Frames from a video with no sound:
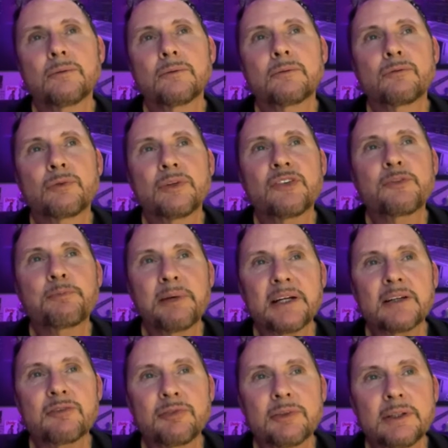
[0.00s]

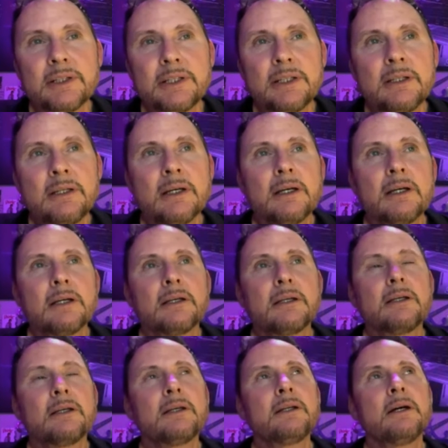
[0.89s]
respectfully,
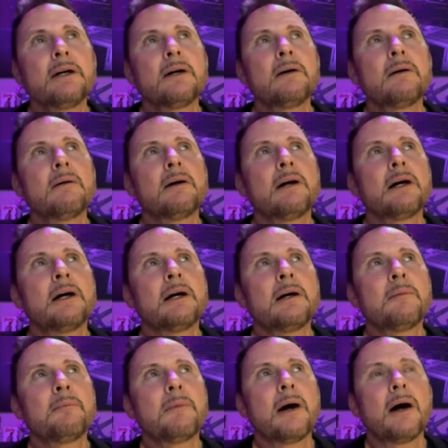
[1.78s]

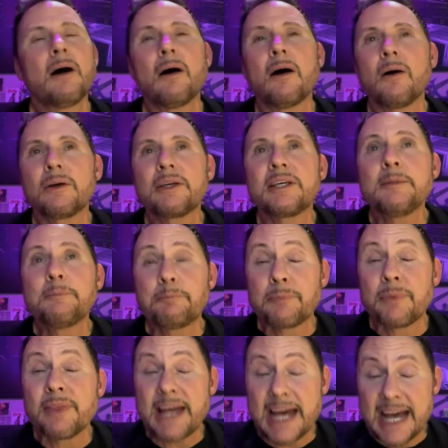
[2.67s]
I'll keep
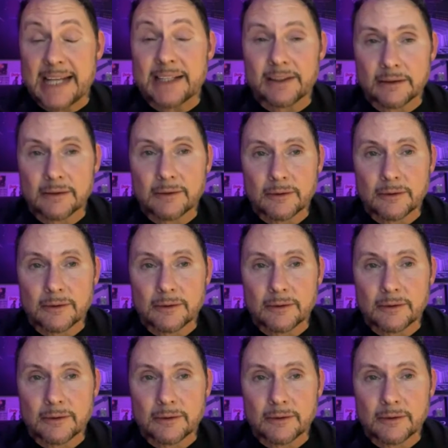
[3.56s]
that